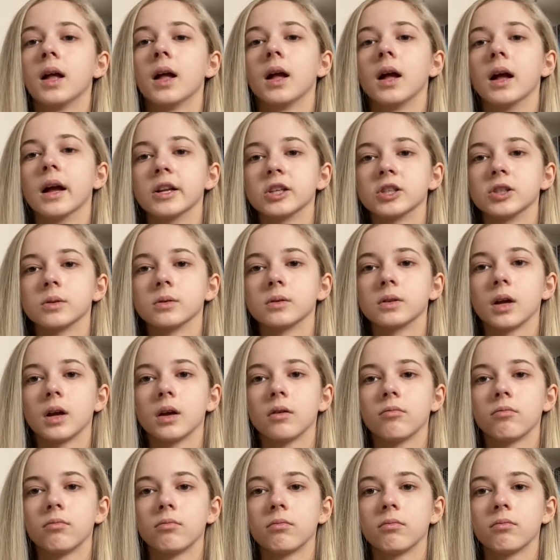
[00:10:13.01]
And she was like,
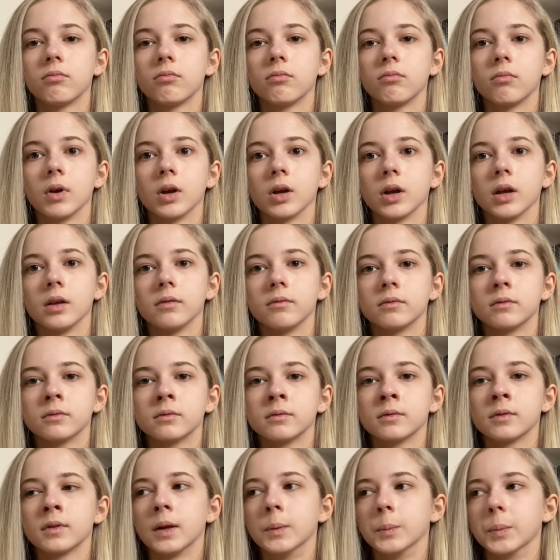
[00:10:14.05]
okay.
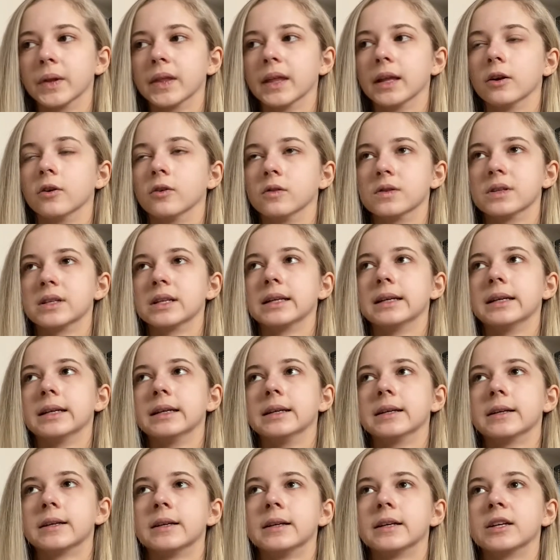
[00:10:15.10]
But then obviously,
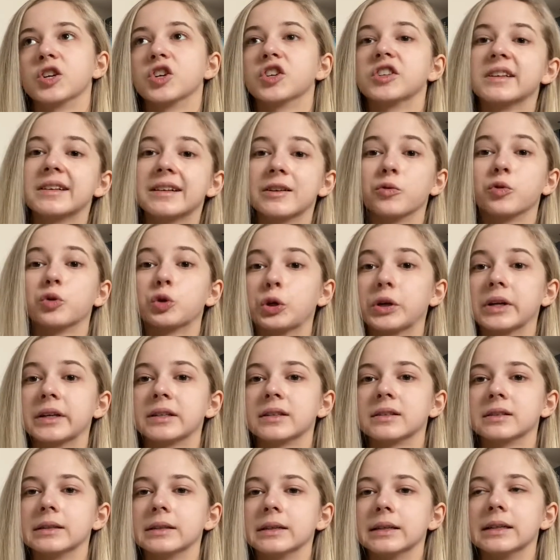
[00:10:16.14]
because he's a little
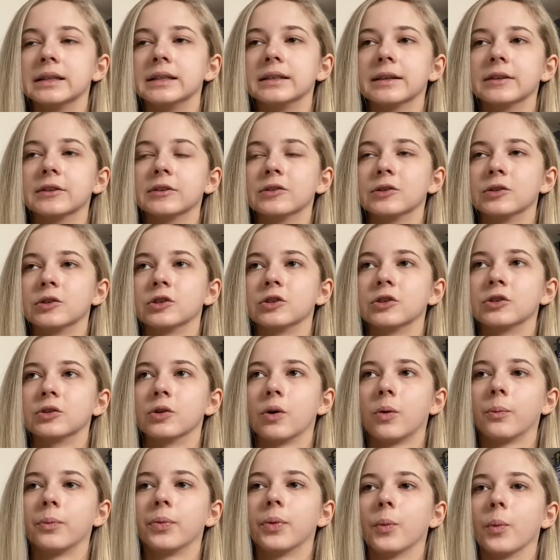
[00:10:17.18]
trickster, he doesn't
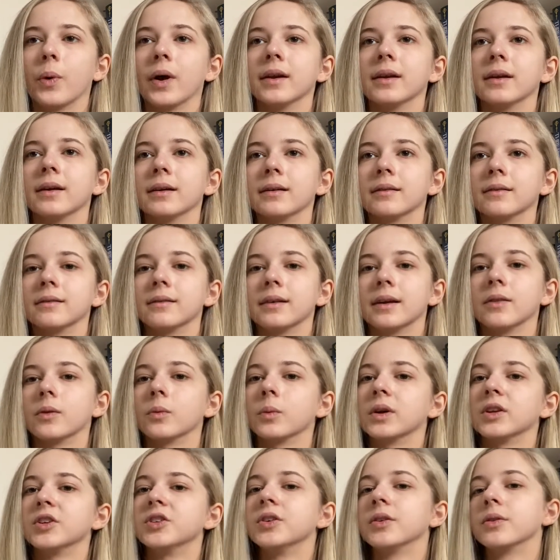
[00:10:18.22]
stop the wedding in the
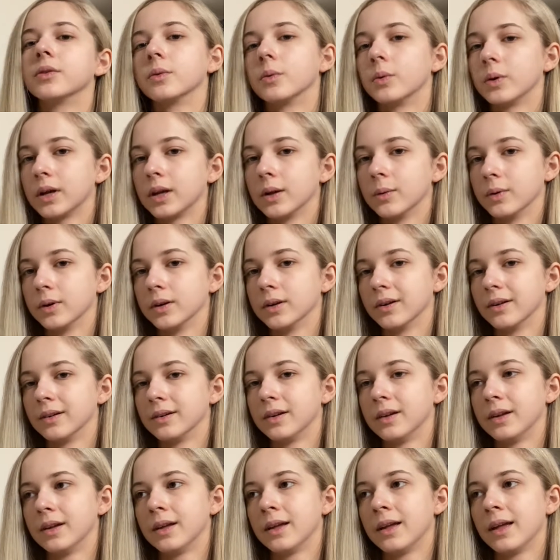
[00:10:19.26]
way she thought he would.
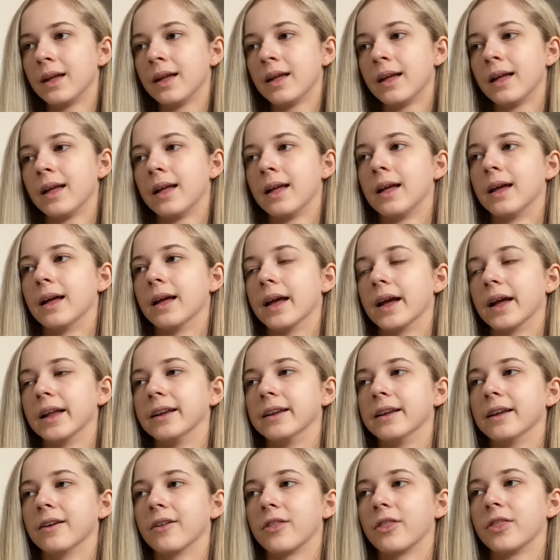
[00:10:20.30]
And
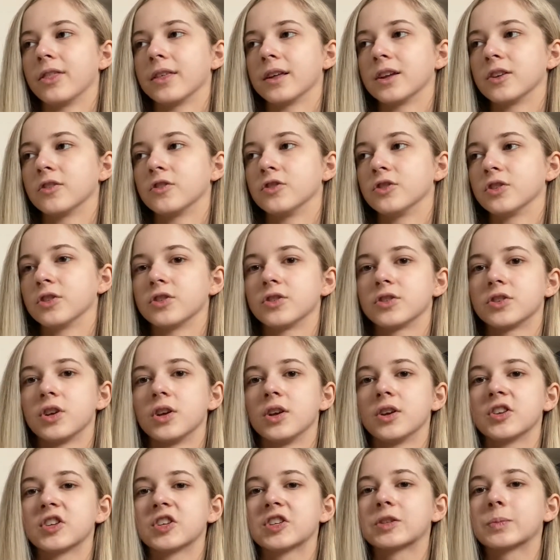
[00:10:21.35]
yeah, things just
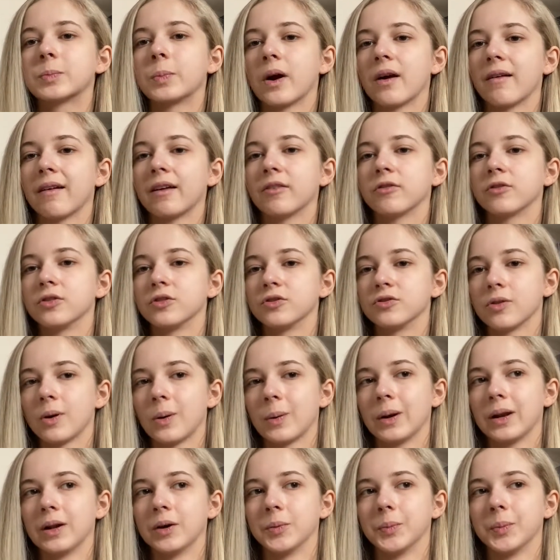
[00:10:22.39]
spiral out of control a
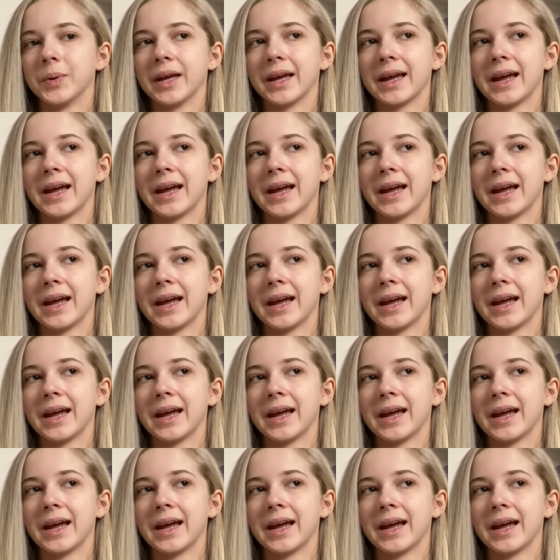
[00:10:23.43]
little bit.